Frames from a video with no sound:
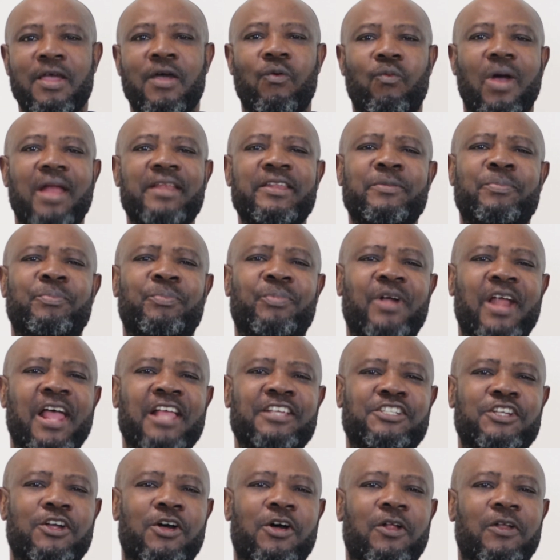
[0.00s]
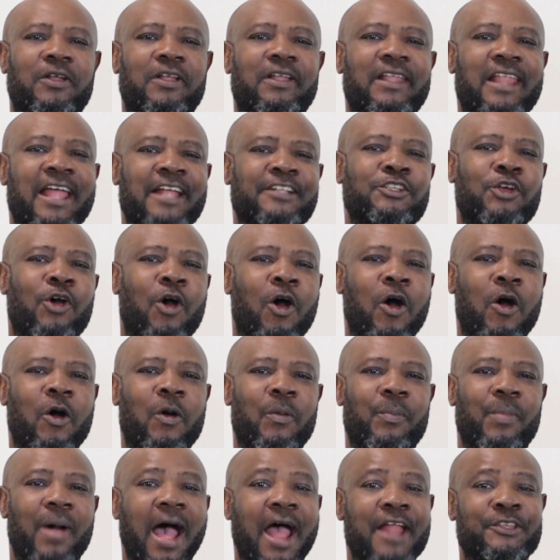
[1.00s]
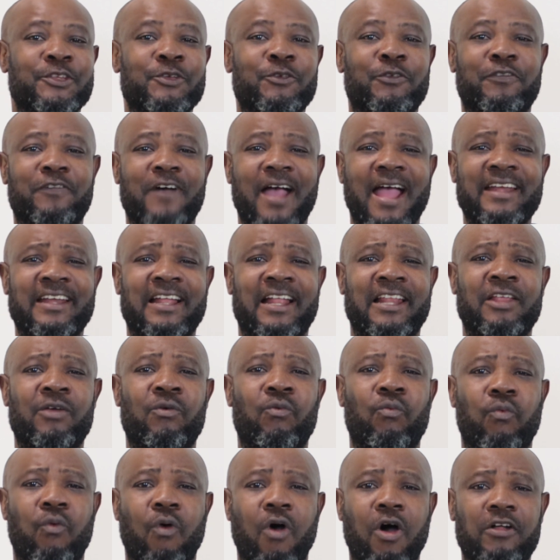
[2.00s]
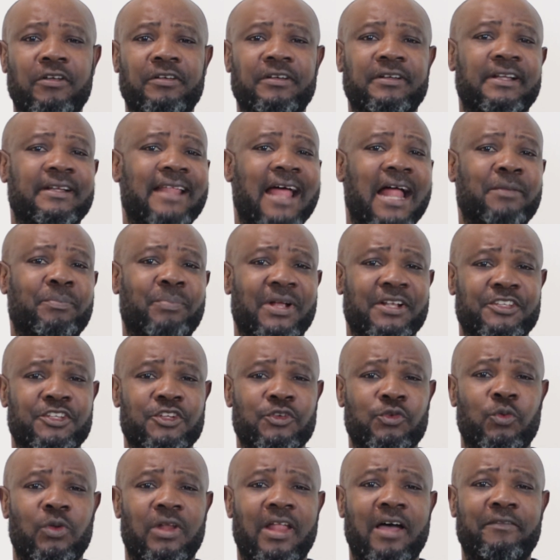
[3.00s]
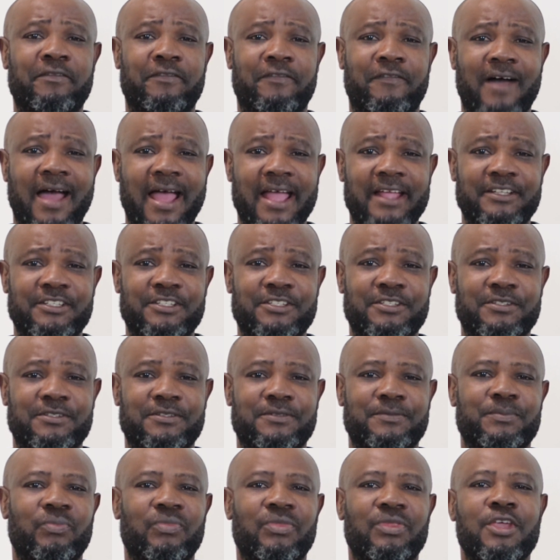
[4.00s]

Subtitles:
When the pressure let up and you finally won that particular fight,